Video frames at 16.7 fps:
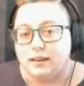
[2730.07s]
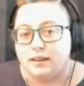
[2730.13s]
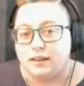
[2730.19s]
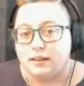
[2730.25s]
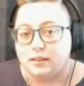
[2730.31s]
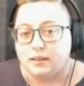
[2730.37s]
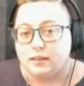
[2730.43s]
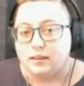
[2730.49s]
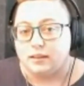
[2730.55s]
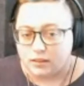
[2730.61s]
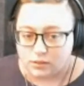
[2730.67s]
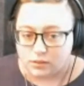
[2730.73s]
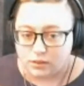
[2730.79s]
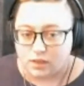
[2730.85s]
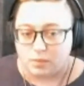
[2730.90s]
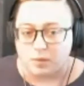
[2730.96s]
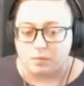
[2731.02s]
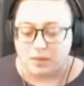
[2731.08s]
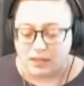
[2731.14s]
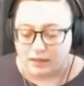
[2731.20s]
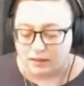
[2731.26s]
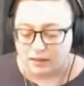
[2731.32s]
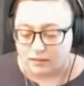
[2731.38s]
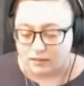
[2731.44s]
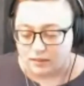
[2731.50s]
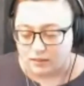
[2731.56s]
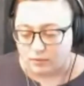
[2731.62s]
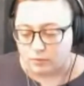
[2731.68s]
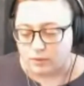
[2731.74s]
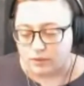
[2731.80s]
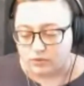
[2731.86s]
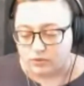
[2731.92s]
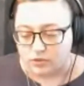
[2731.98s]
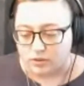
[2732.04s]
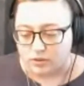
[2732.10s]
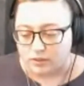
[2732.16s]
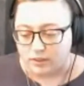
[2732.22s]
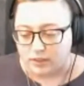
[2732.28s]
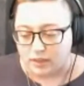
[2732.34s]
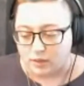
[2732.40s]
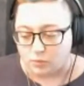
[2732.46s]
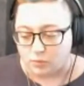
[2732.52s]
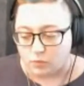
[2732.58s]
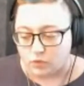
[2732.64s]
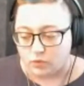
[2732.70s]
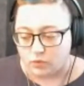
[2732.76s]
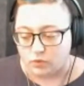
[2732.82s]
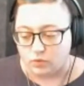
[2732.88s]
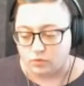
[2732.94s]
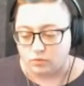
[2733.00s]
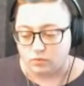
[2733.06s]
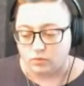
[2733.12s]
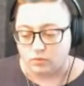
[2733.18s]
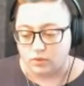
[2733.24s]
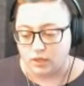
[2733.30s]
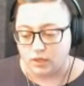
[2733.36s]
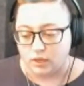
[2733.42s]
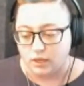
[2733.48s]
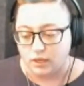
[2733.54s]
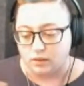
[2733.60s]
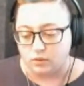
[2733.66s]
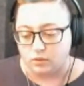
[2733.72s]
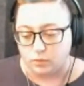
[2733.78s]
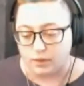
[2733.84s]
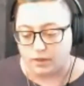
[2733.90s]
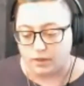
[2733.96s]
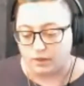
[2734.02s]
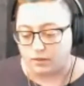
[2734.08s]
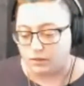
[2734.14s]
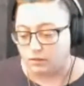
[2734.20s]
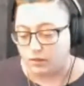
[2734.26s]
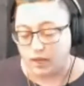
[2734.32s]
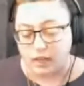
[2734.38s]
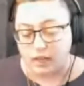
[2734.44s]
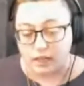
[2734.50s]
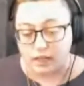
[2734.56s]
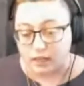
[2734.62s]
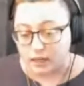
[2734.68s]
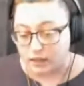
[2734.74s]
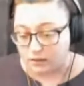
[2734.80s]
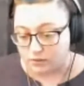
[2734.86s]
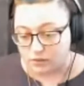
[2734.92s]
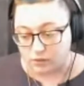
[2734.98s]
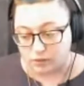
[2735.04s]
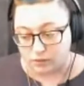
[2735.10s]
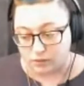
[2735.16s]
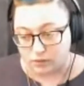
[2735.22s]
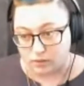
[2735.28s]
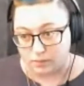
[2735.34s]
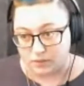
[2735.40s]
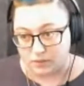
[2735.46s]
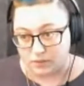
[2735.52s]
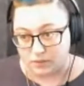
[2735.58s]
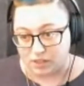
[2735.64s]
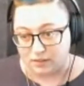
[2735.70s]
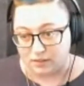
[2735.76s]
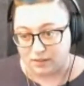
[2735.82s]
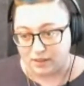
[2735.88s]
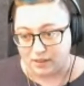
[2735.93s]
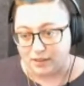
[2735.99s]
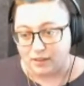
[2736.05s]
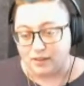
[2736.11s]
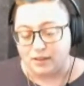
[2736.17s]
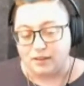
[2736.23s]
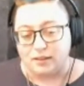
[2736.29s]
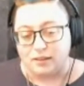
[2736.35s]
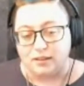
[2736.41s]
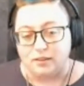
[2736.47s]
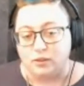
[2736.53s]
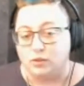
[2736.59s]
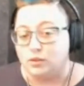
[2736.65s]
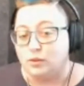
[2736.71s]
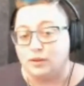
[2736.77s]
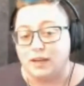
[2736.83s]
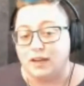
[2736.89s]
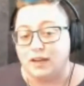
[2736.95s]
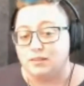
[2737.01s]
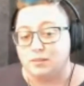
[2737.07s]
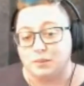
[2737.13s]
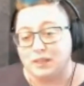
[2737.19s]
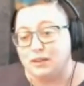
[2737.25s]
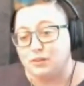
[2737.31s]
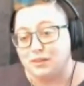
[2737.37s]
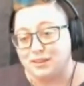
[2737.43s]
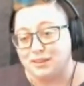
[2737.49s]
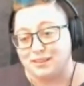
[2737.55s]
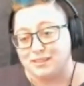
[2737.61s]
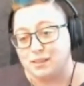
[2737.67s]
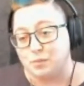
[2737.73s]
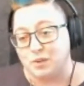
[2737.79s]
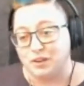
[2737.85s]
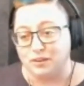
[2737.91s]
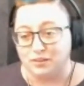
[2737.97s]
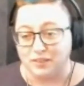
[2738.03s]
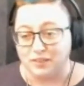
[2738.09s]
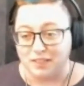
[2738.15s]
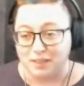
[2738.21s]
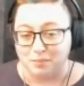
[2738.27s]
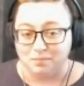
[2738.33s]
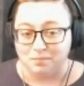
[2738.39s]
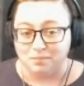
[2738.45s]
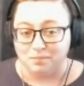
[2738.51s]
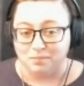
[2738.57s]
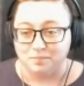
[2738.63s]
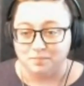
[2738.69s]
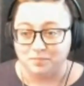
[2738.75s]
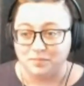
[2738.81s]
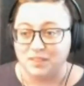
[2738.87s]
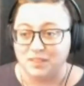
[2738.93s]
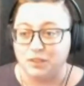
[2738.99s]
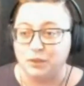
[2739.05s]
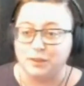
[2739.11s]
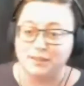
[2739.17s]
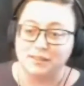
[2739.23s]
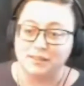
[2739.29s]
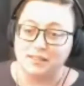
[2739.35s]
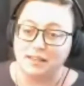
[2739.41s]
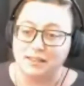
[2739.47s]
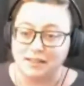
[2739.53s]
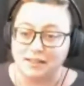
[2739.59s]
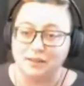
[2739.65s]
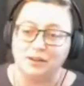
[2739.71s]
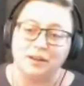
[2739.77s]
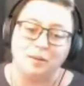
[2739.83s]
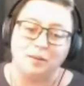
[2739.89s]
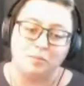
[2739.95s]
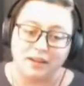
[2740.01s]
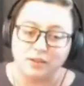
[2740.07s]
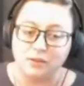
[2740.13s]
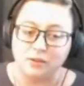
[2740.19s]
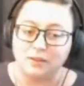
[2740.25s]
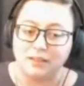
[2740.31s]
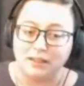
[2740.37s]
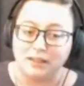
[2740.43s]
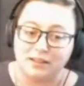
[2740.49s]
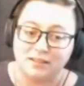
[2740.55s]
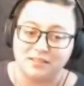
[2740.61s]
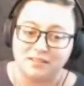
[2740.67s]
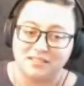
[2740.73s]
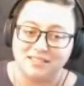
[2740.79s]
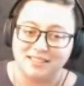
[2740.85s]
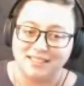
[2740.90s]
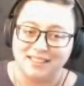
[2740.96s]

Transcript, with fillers: and also keep in mind that with journaling games and with any kind of solo RPG, you don't have to play it within a set period of time. You can set it down and come back to it later,